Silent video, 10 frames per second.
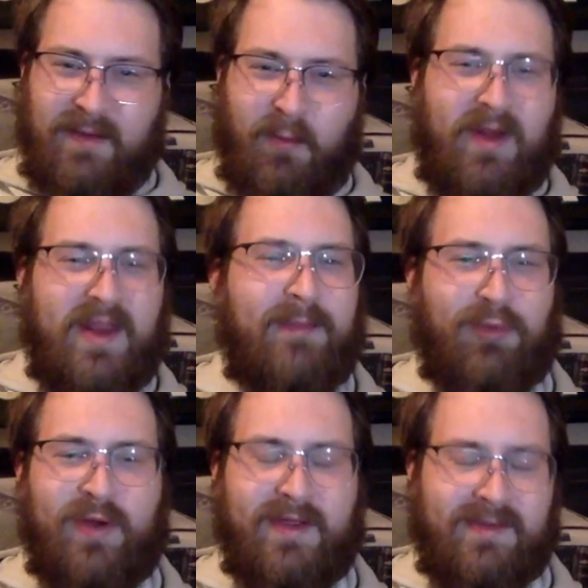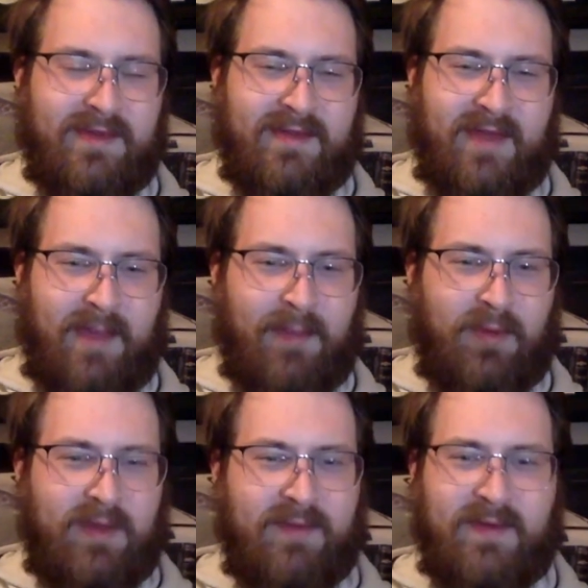what he brings to the
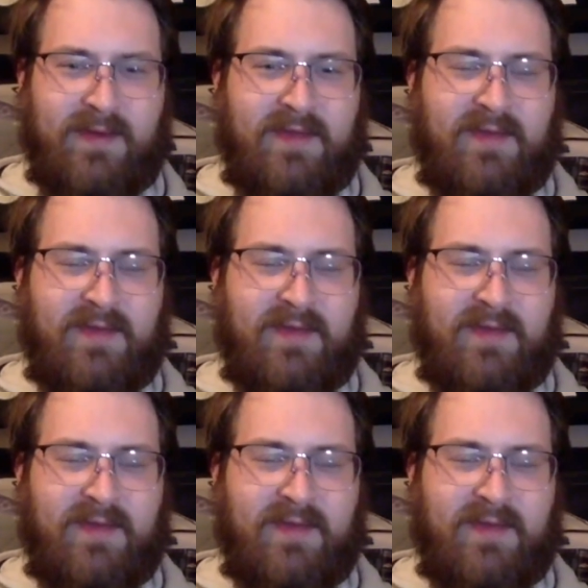table, even